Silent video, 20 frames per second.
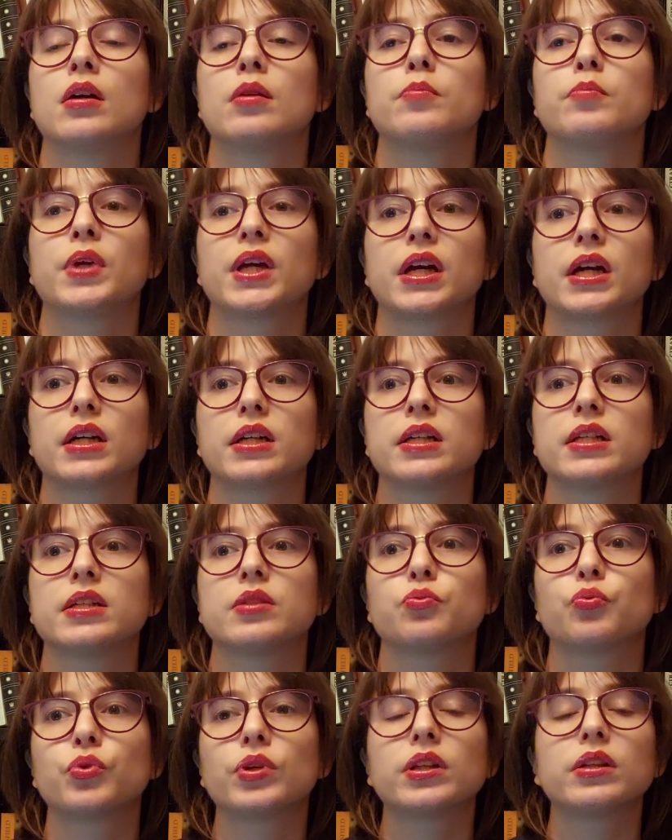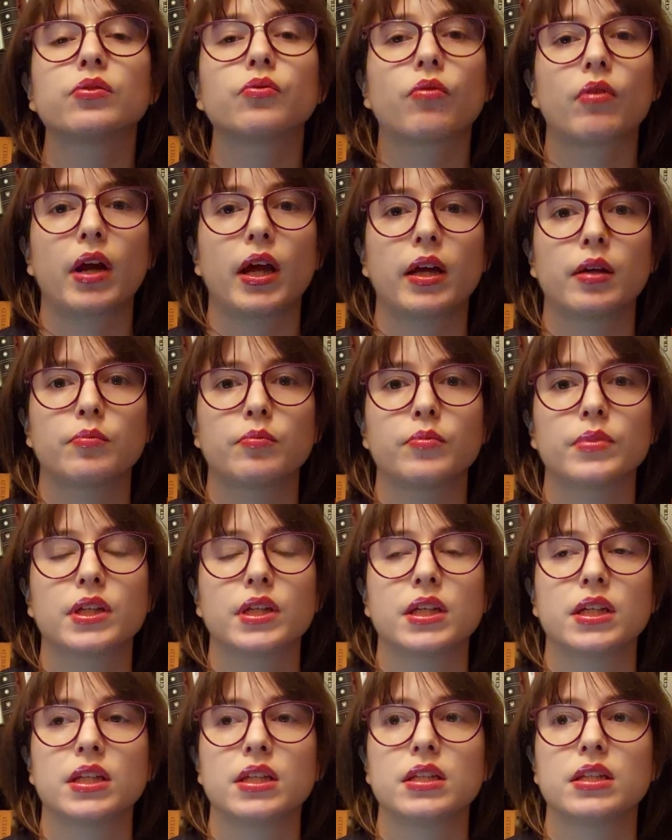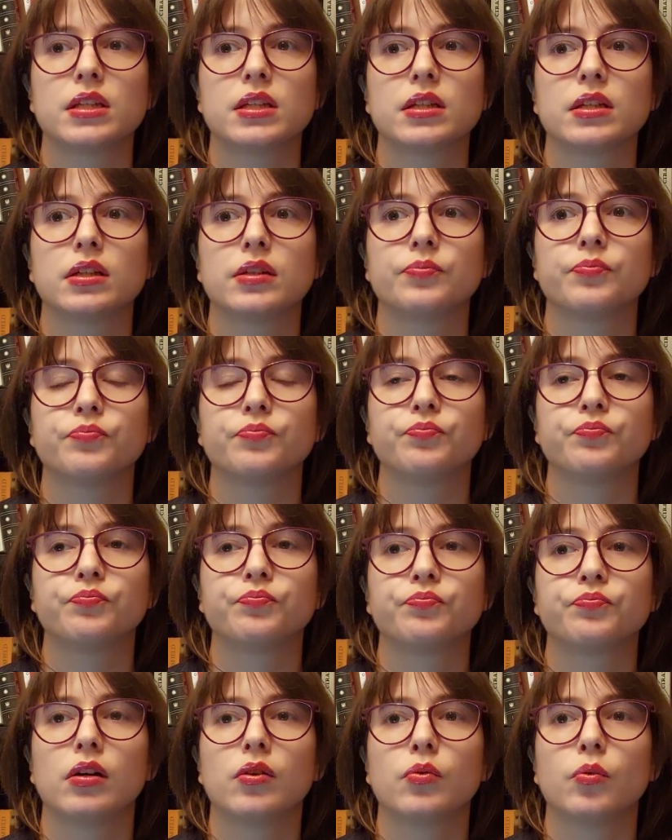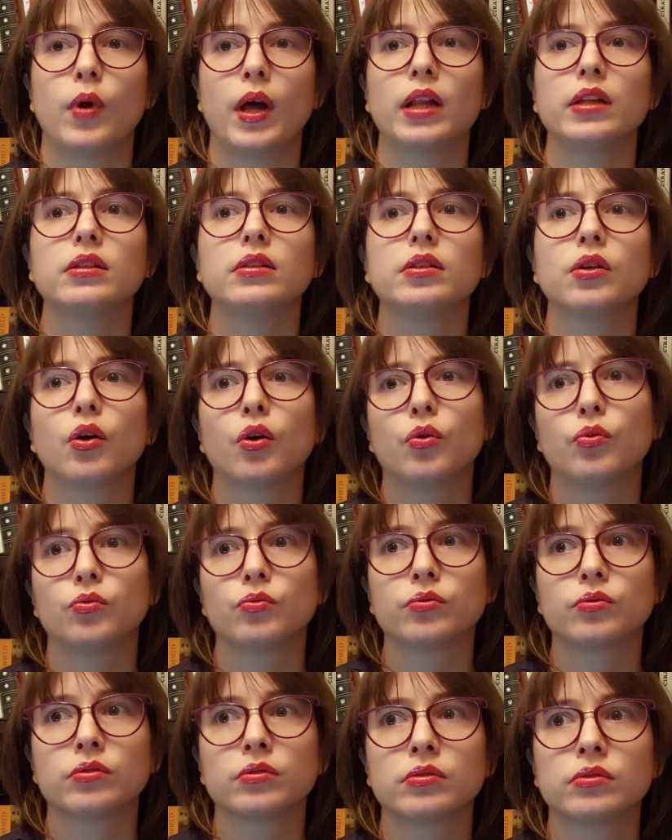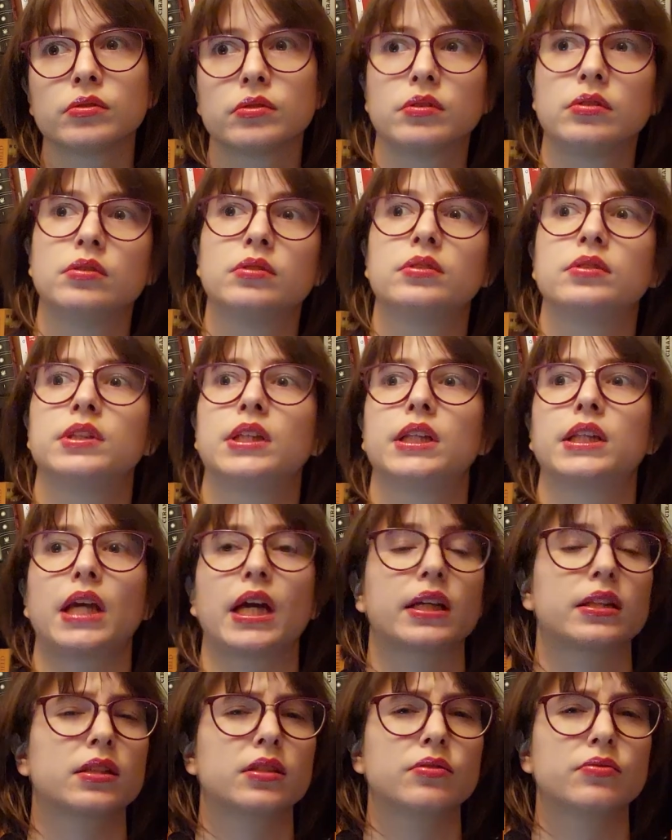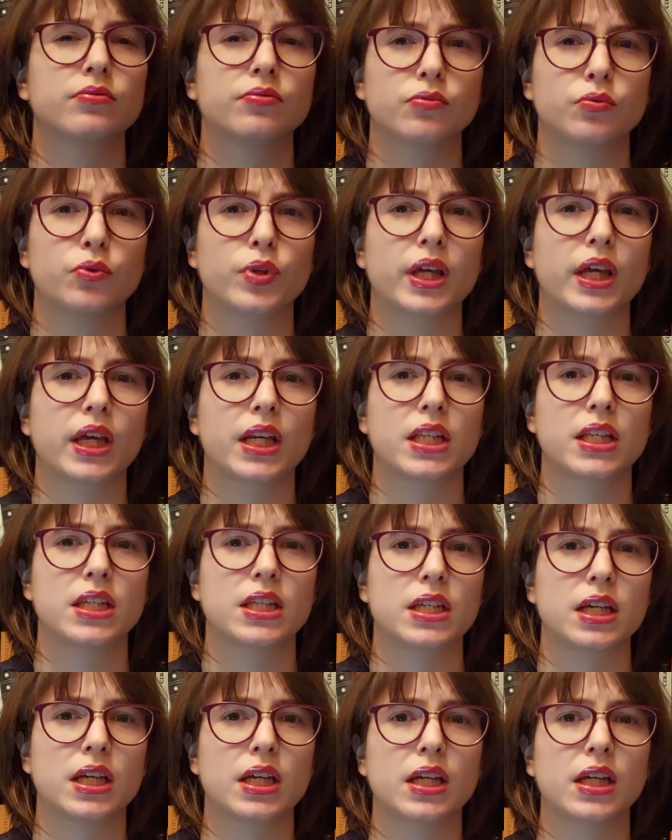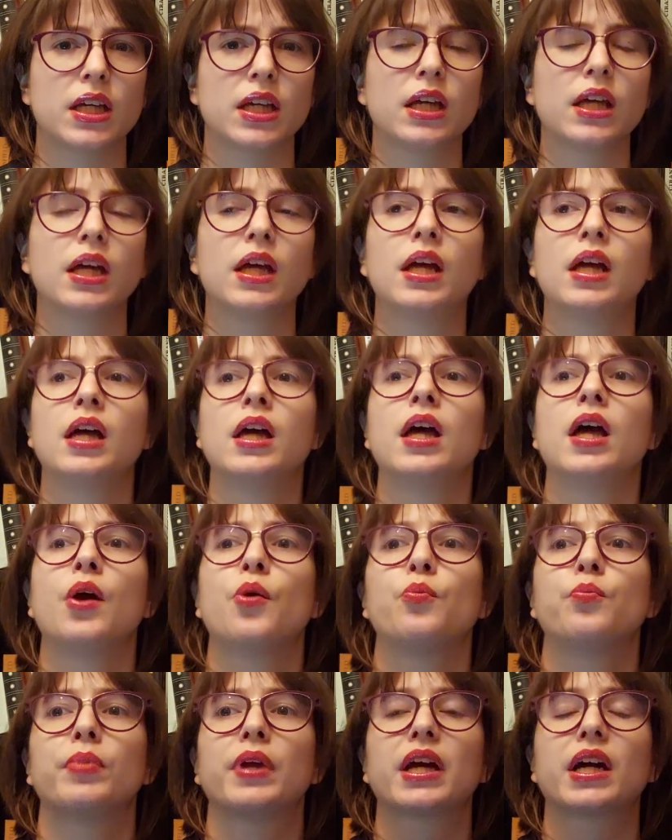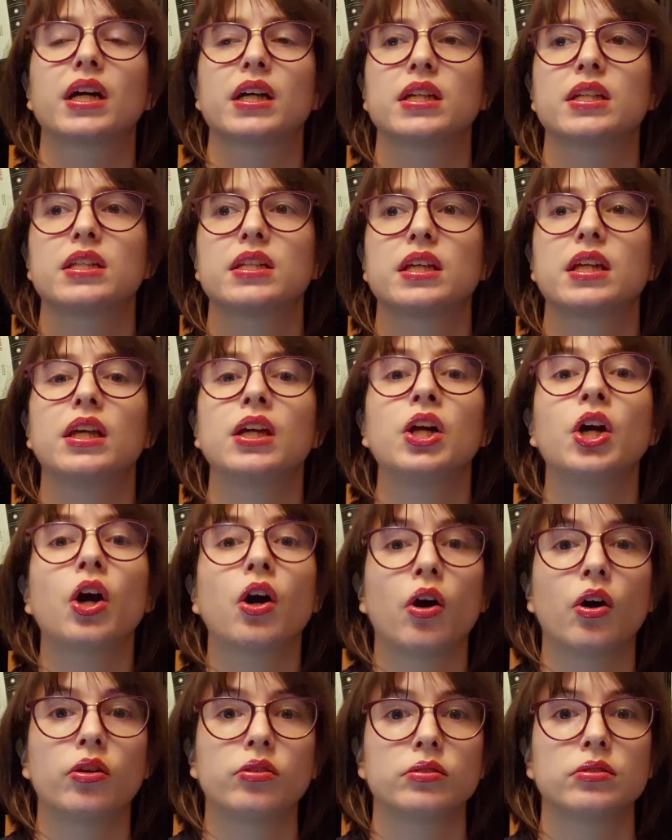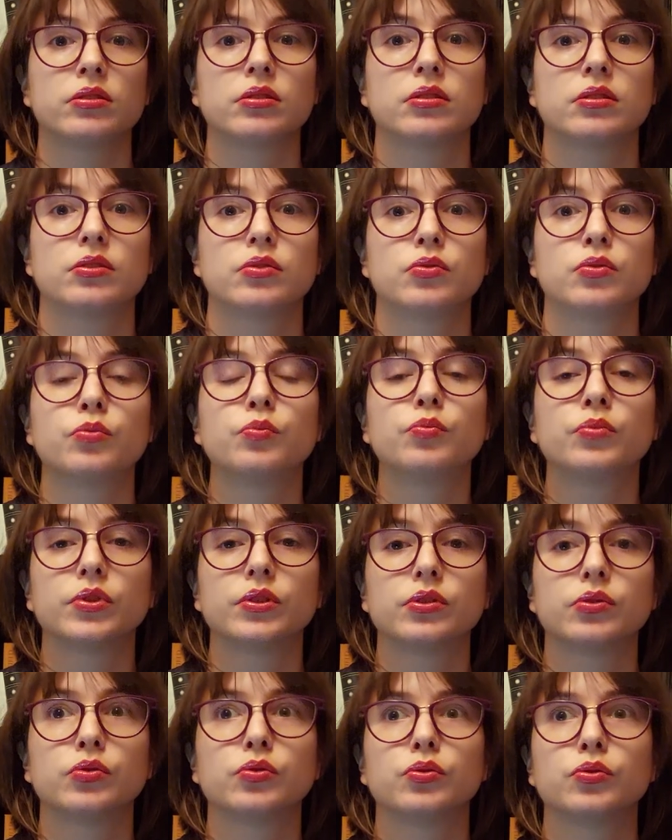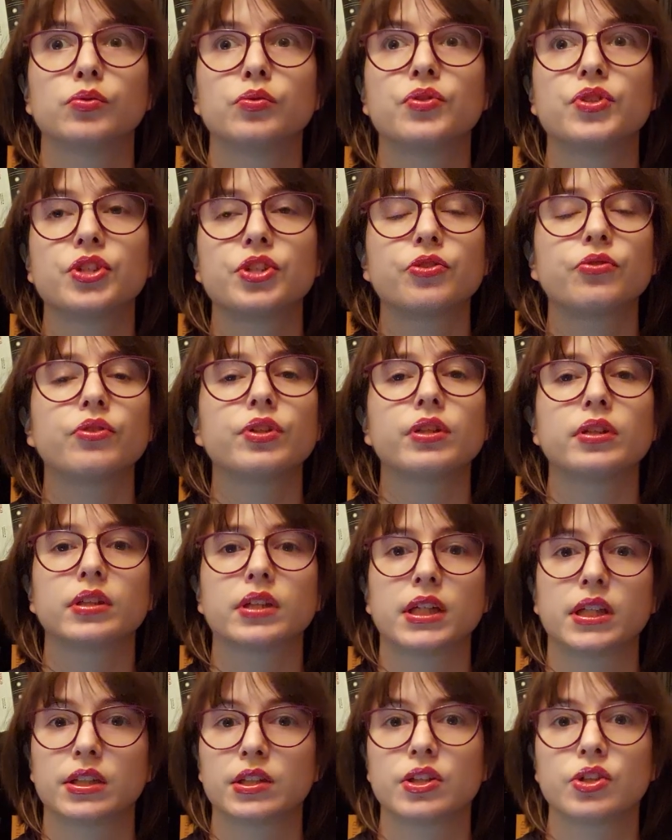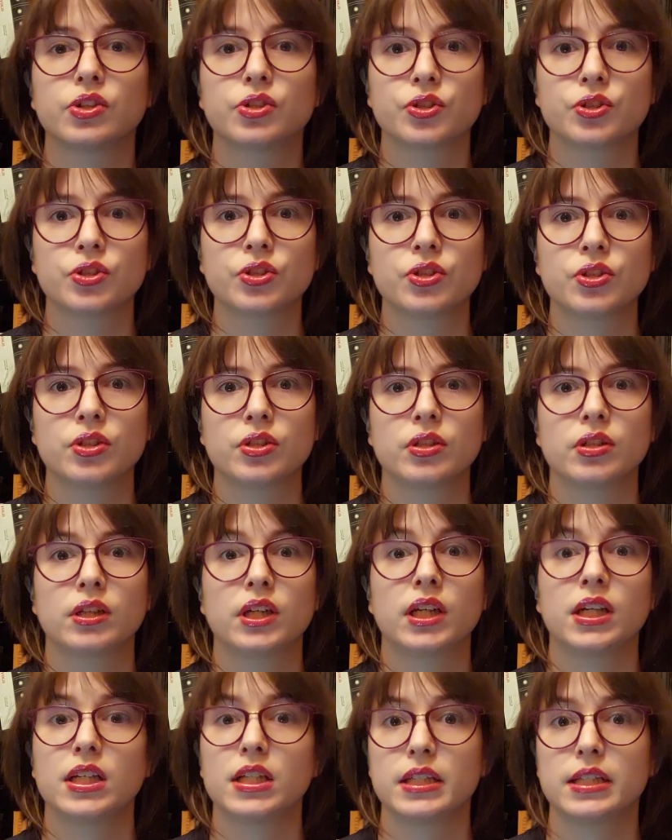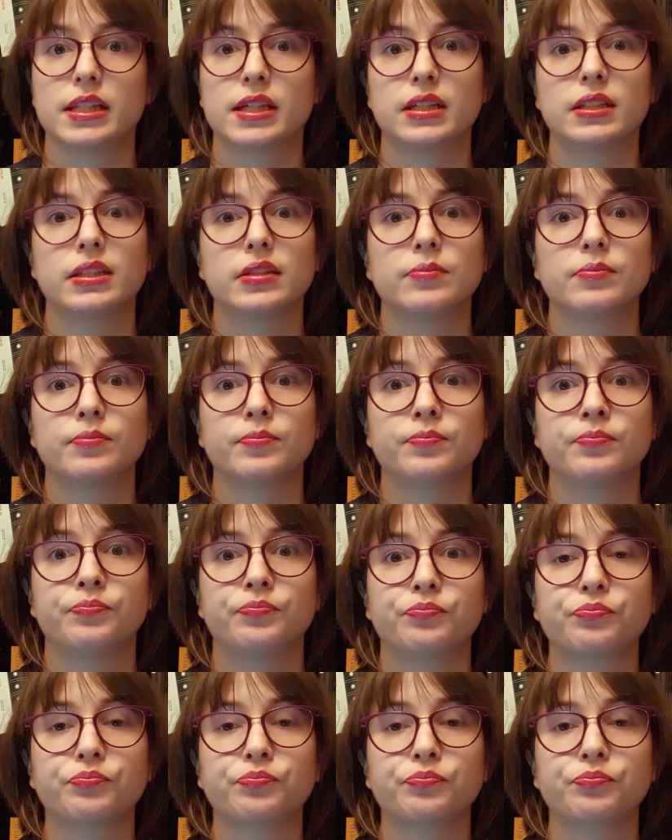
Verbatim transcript: because Will Graham is a um, well known detective, we can say, because he caught two, two serial killers in his time